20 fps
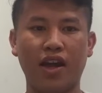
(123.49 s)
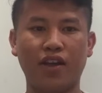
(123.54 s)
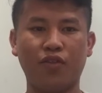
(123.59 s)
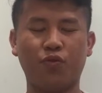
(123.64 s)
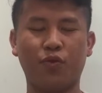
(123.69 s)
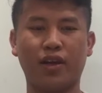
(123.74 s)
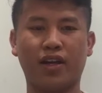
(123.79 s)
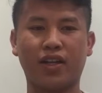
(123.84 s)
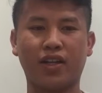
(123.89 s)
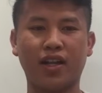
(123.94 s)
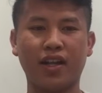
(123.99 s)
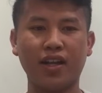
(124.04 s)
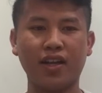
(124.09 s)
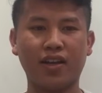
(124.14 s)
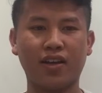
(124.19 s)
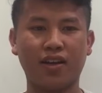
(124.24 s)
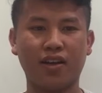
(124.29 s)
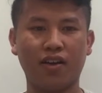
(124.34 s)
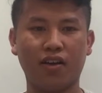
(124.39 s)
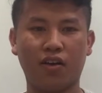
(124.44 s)
If we
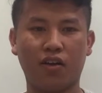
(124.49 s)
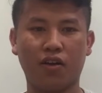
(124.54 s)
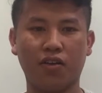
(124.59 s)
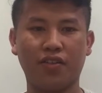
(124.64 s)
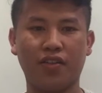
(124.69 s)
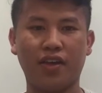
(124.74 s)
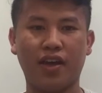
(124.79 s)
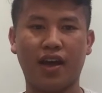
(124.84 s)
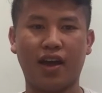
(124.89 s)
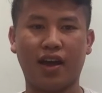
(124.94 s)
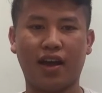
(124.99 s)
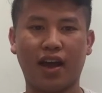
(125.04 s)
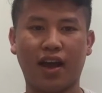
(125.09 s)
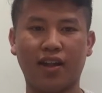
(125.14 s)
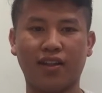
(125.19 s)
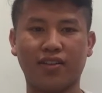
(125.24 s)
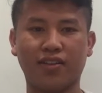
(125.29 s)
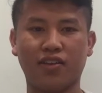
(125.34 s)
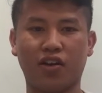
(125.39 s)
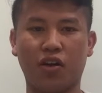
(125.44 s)
click on the
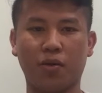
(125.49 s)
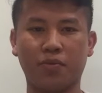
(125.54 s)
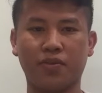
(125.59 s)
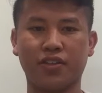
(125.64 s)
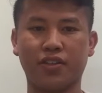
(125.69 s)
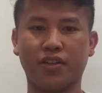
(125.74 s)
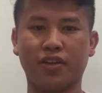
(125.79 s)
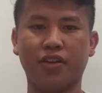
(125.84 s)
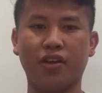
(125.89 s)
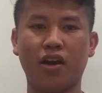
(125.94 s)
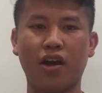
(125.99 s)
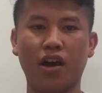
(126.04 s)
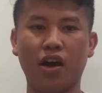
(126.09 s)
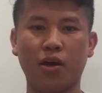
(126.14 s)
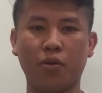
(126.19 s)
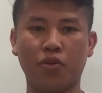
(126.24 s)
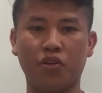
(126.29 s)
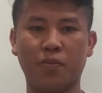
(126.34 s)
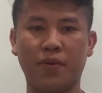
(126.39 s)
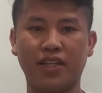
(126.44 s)
calendar option,
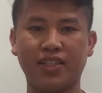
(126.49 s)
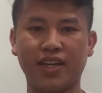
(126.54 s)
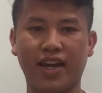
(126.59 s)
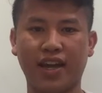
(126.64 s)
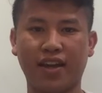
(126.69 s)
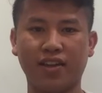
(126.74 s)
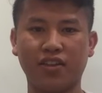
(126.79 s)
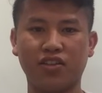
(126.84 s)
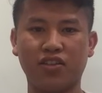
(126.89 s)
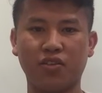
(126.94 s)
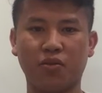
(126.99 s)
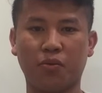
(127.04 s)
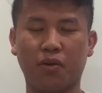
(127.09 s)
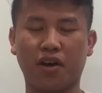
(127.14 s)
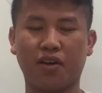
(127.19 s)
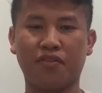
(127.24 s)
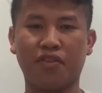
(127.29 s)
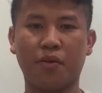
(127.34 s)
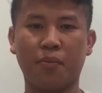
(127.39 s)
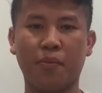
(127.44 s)
we'll be taken to
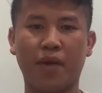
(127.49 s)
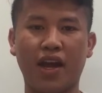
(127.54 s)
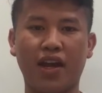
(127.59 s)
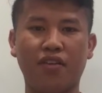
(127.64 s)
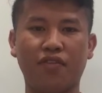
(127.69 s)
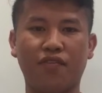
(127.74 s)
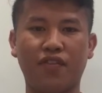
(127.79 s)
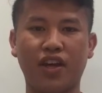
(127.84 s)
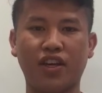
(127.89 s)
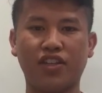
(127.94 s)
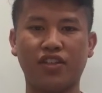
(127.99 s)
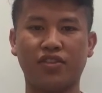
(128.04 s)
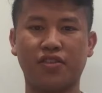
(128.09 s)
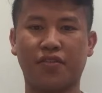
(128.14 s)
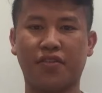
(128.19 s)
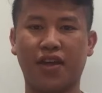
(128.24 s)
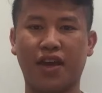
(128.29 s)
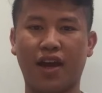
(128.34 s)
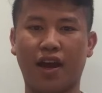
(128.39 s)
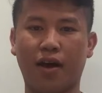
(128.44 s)
one of the main features
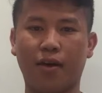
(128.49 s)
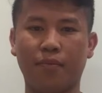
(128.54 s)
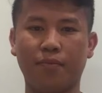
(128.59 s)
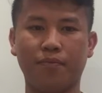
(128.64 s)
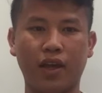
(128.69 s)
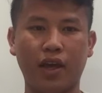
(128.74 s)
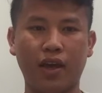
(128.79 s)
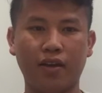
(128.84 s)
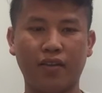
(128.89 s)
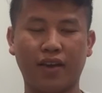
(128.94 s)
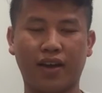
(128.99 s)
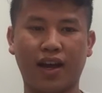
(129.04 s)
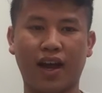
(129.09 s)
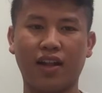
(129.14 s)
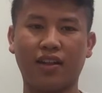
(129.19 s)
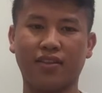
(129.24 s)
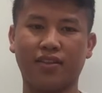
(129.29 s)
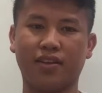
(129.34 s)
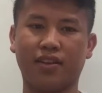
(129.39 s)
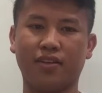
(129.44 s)
of the app, the
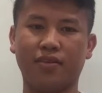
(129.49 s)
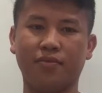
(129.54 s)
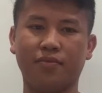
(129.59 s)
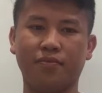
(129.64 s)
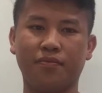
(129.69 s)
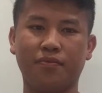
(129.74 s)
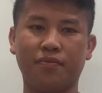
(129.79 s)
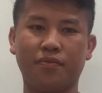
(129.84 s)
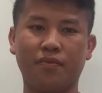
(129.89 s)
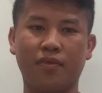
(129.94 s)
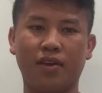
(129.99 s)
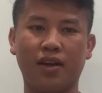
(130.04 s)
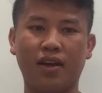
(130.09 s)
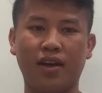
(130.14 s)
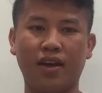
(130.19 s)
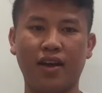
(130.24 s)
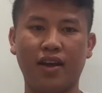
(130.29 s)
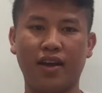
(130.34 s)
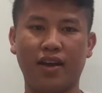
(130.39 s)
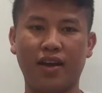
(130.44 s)
calendar.
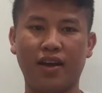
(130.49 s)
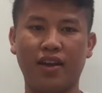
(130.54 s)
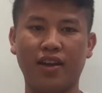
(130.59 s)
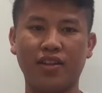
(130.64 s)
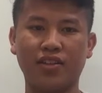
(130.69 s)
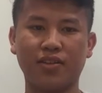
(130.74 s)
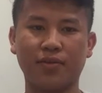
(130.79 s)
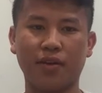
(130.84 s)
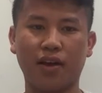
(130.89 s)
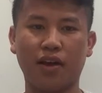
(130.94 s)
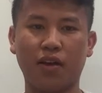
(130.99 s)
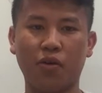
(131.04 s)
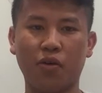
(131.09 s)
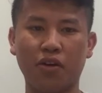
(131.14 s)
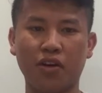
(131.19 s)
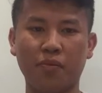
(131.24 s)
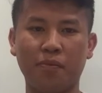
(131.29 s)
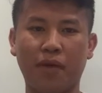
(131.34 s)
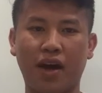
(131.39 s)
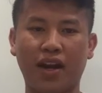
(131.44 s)
It is
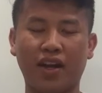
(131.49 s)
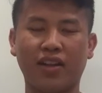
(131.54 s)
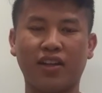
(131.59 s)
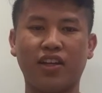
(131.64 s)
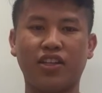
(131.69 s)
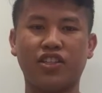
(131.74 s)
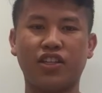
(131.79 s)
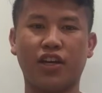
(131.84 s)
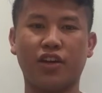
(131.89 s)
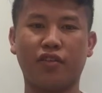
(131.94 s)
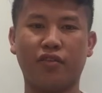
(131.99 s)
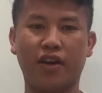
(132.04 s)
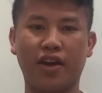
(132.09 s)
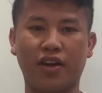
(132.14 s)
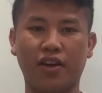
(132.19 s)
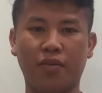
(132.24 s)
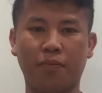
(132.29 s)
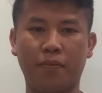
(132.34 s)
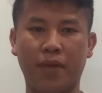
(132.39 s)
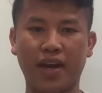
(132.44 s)
automatically
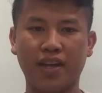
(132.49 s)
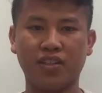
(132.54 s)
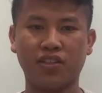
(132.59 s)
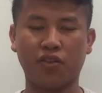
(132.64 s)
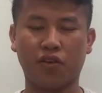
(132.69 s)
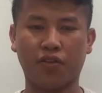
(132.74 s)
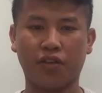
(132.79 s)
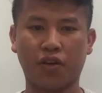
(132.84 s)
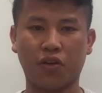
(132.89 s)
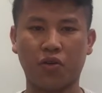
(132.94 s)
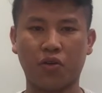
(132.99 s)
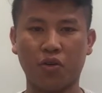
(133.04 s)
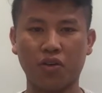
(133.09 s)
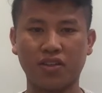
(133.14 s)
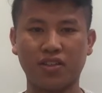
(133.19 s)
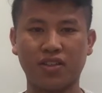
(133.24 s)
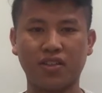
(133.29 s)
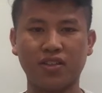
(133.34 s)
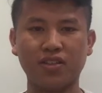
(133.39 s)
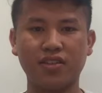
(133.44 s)
generated based on the
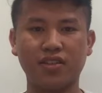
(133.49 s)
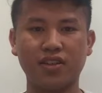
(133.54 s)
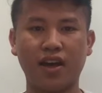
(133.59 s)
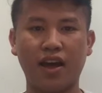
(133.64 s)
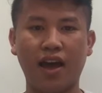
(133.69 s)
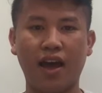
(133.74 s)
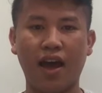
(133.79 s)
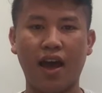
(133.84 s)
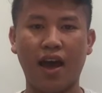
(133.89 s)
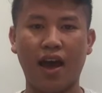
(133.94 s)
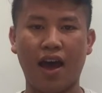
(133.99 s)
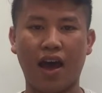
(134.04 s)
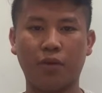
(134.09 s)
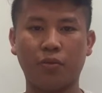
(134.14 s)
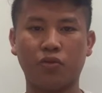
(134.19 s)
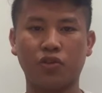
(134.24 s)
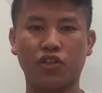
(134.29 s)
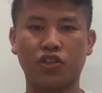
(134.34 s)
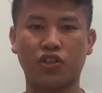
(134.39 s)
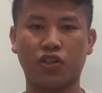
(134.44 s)
courses
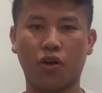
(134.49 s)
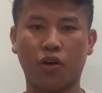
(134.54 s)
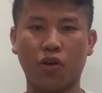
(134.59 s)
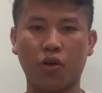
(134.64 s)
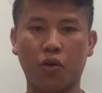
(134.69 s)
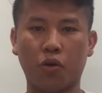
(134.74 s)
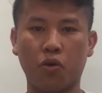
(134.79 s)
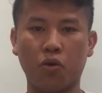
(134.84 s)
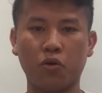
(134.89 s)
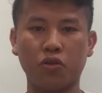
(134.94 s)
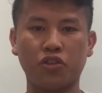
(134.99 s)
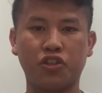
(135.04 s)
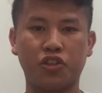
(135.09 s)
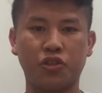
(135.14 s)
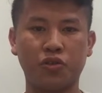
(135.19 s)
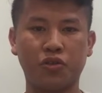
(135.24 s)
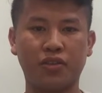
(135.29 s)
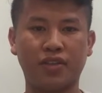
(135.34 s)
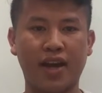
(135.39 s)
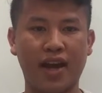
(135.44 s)
and will show all
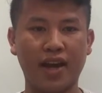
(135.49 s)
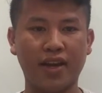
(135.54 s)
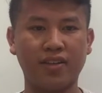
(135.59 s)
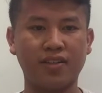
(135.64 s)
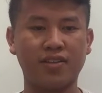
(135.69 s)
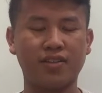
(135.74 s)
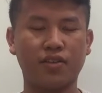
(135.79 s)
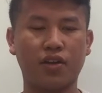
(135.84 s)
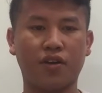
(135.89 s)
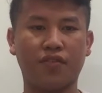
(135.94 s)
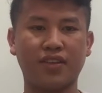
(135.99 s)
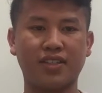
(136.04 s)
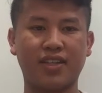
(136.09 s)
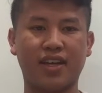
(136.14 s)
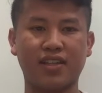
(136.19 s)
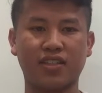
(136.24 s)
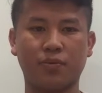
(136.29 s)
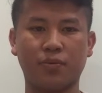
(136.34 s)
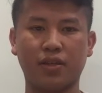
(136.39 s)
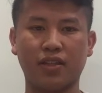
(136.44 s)
due dates of
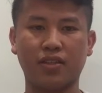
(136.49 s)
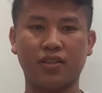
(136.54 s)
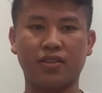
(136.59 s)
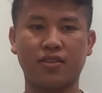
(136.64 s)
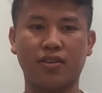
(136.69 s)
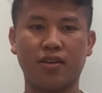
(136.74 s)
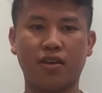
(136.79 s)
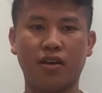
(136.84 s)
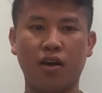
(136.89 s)
assessments.